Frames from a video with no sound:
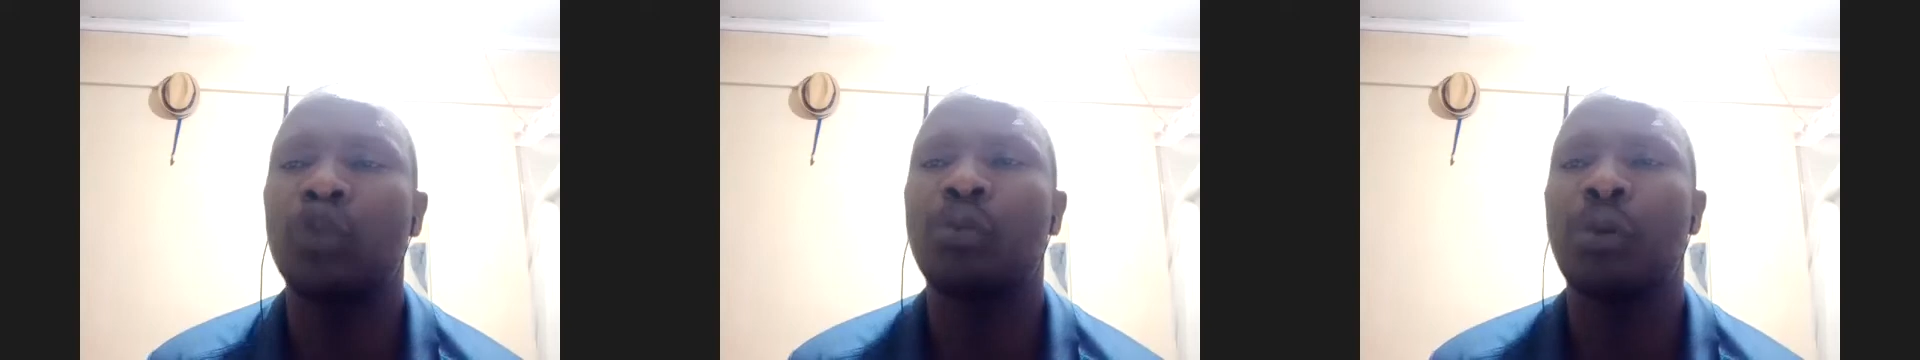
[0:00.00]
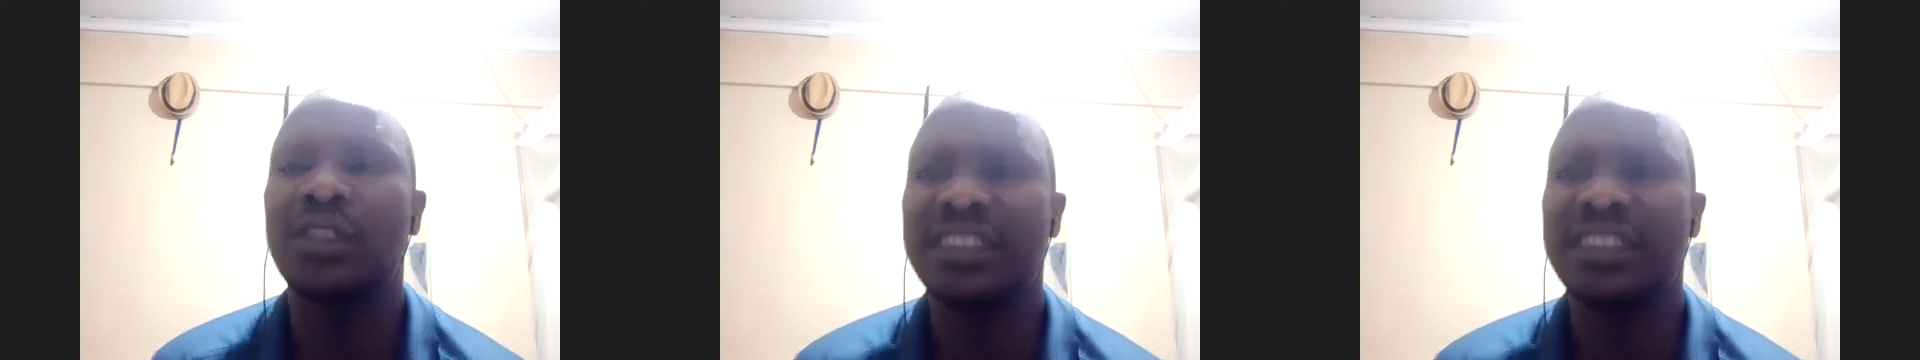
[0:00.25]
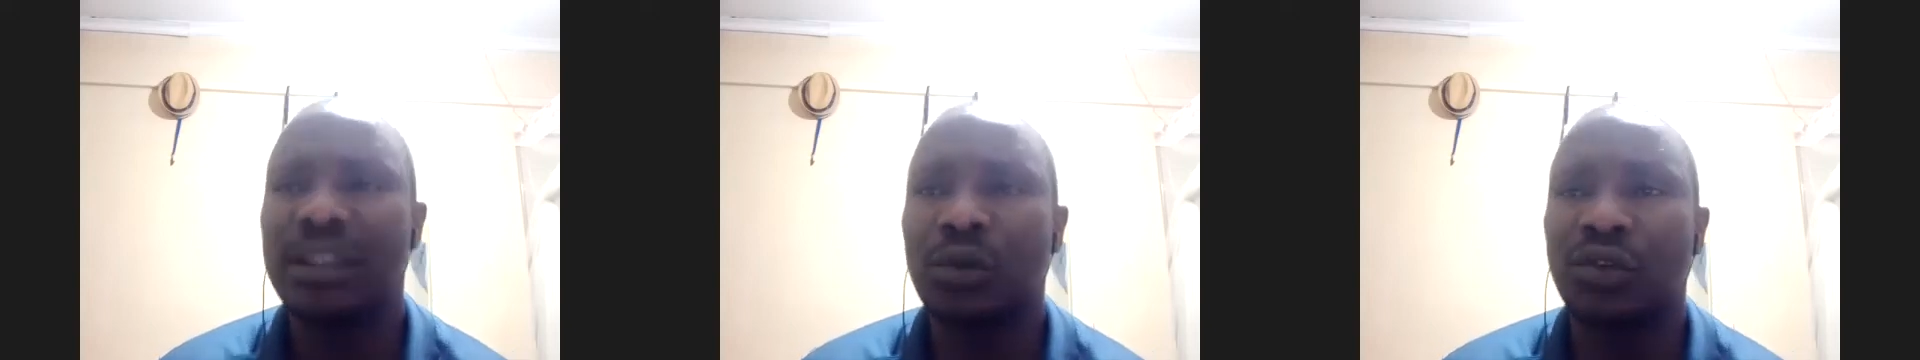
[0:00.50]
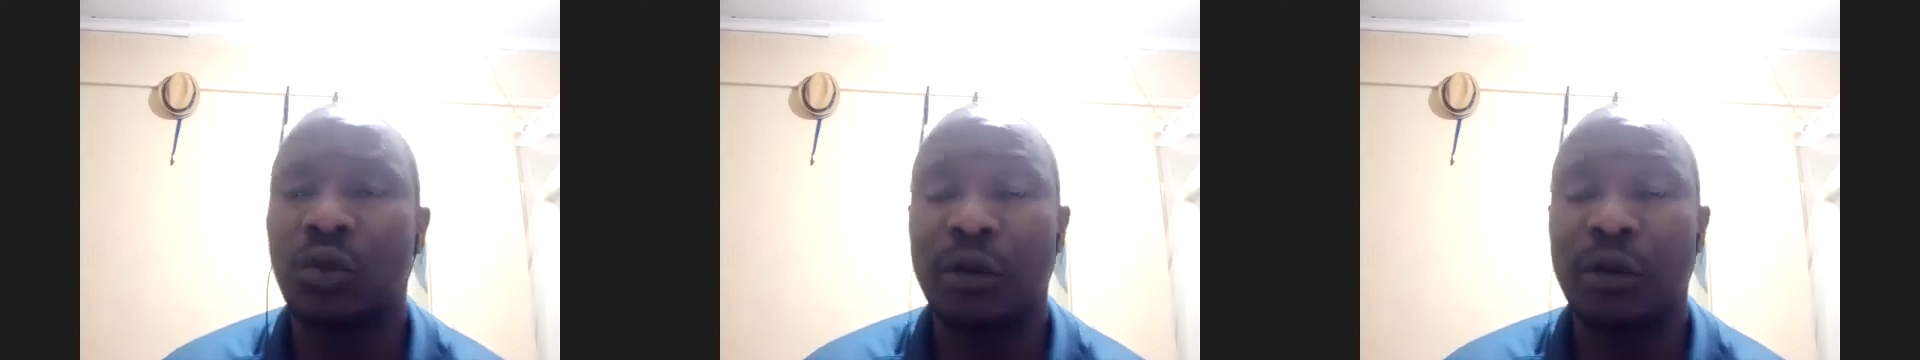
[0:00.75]
good
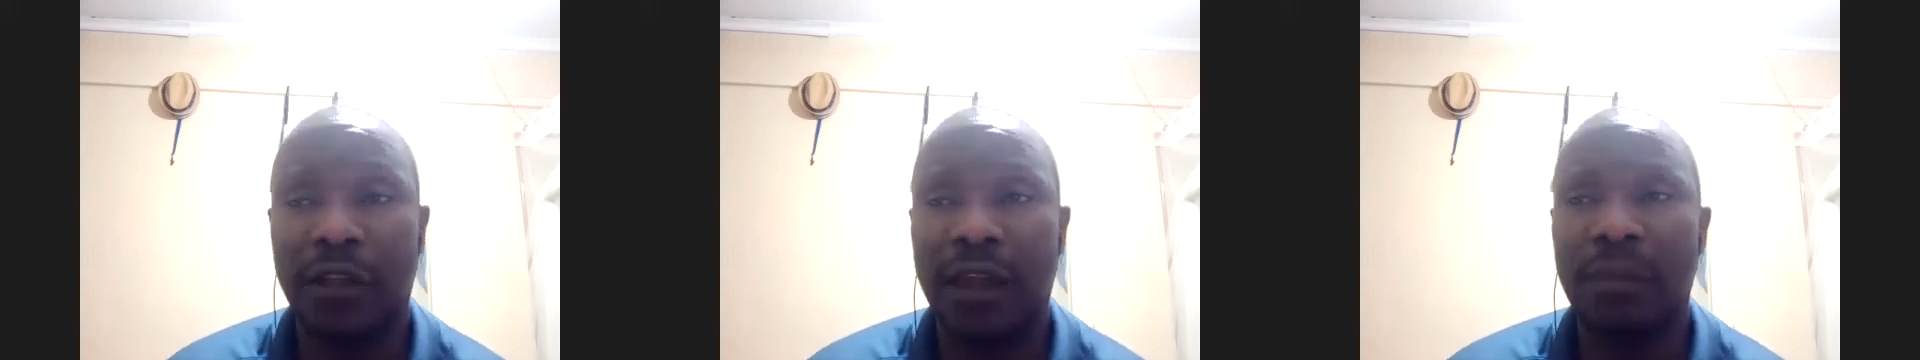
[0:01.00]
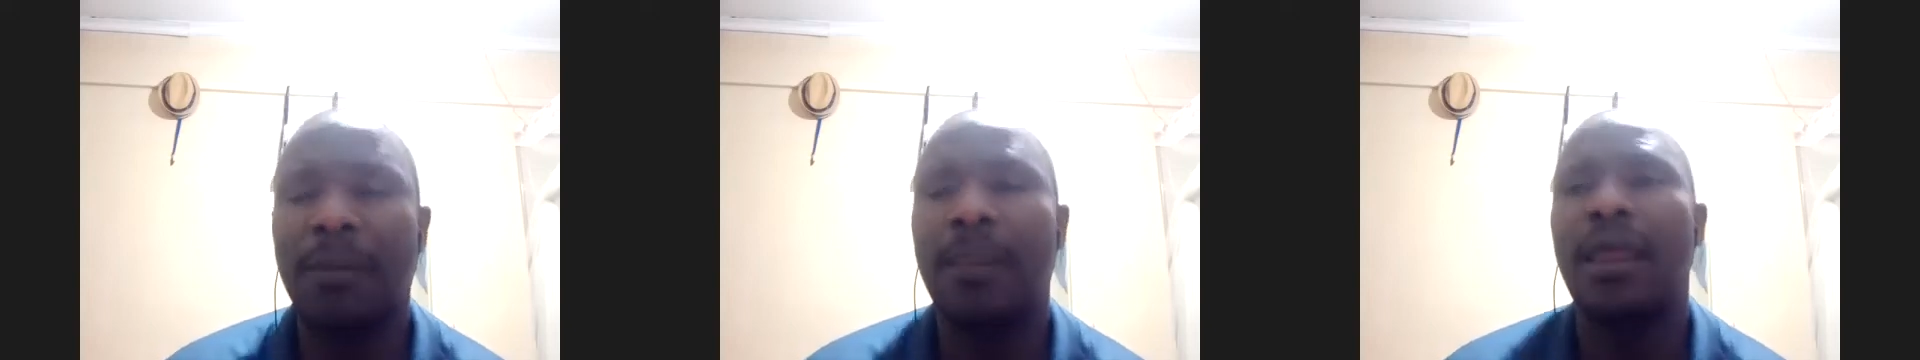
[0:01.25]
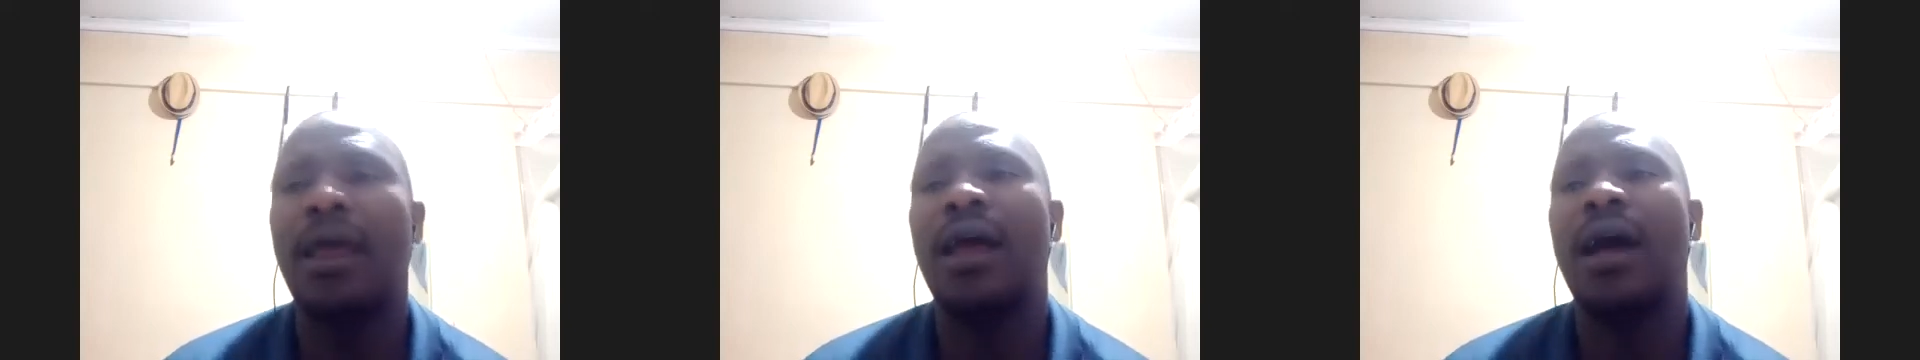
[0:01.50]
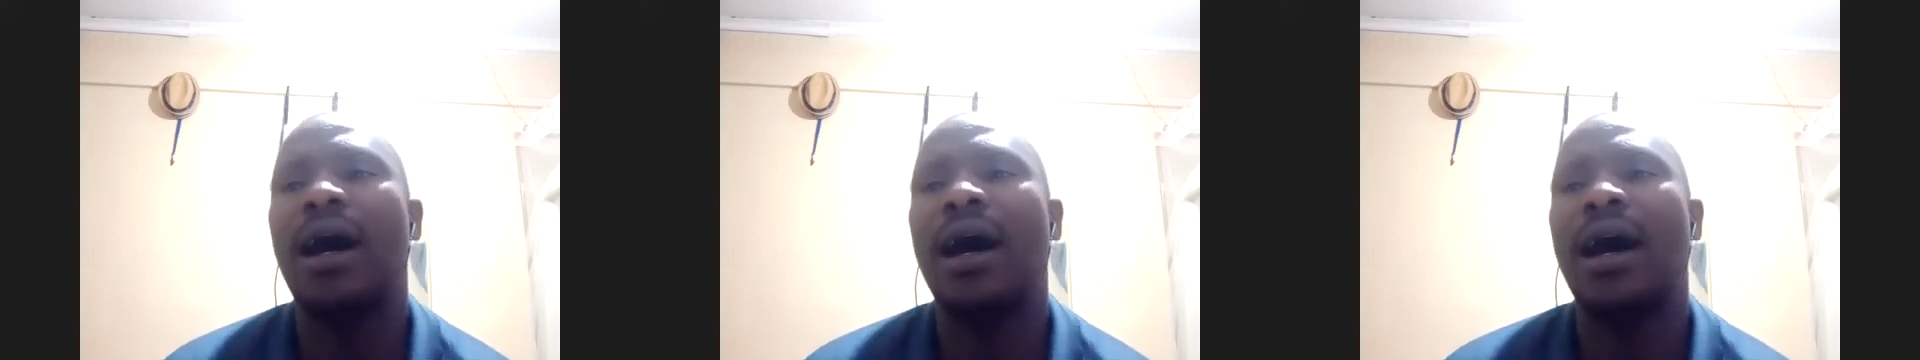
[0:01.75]
for them.
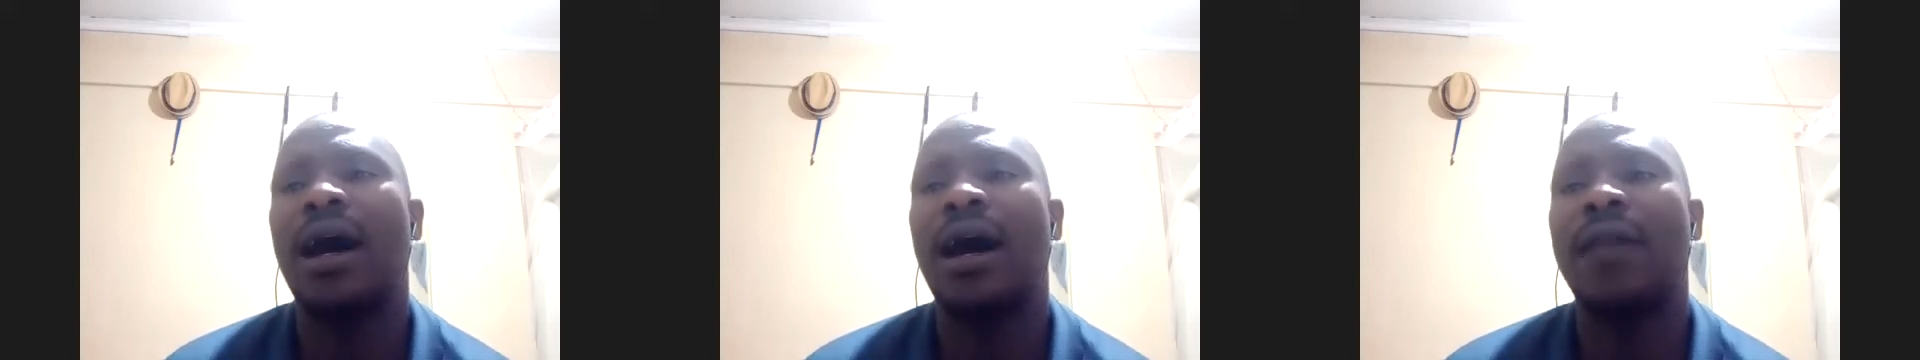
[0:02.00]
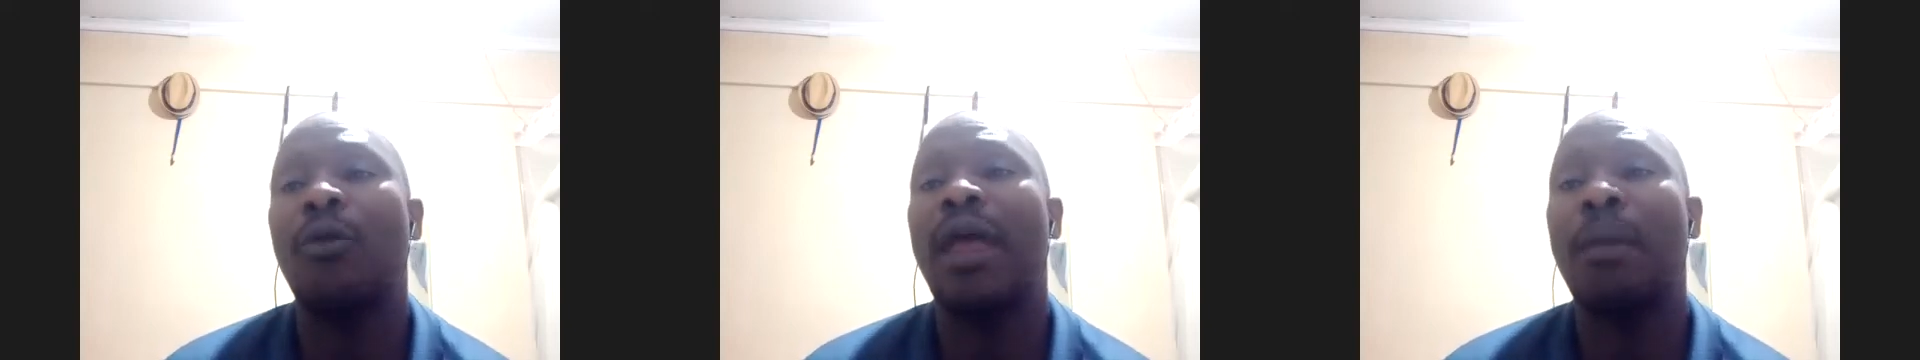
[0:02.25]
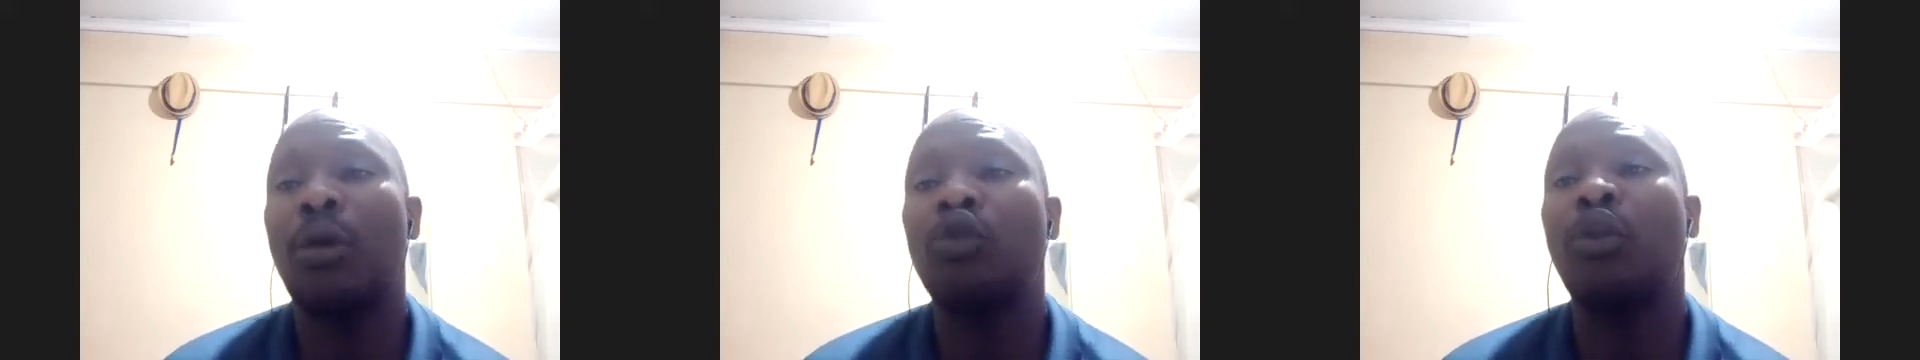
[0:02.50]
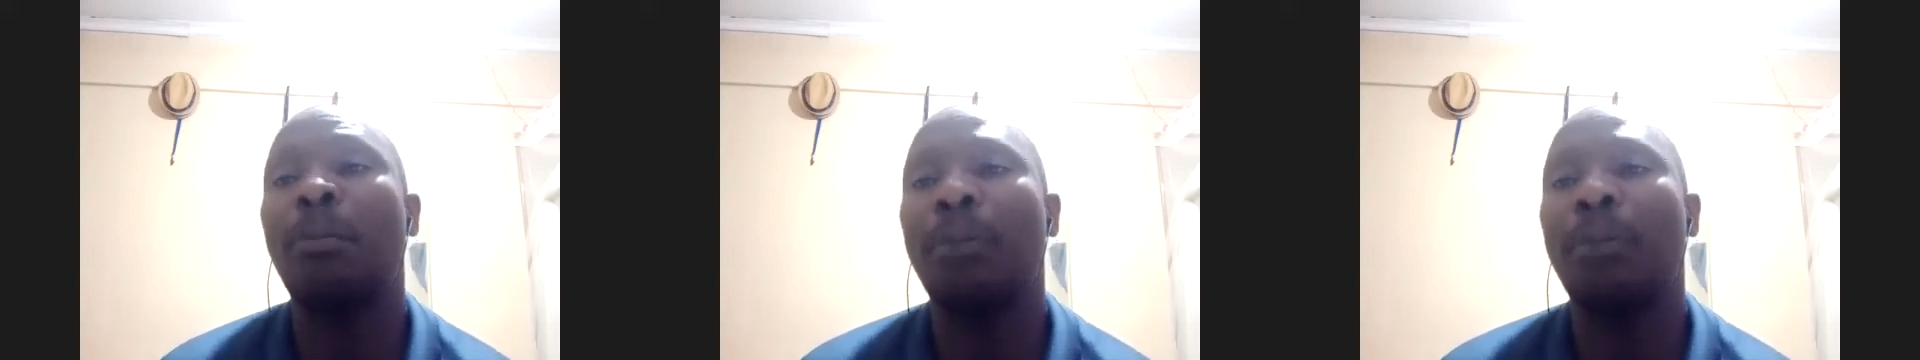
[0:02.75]
They were able to
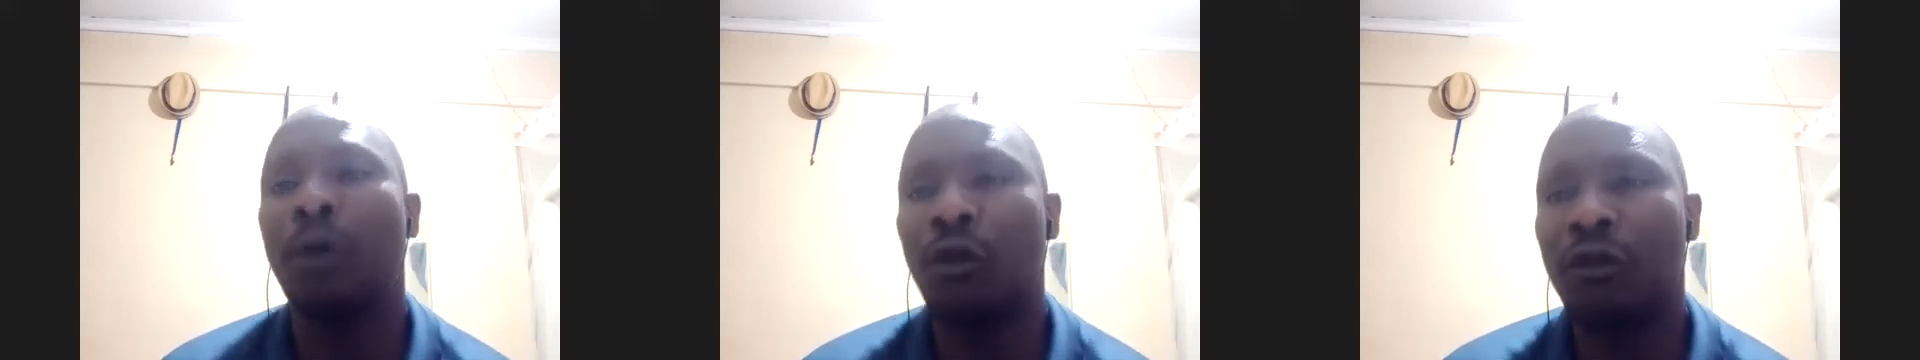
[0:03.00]
improve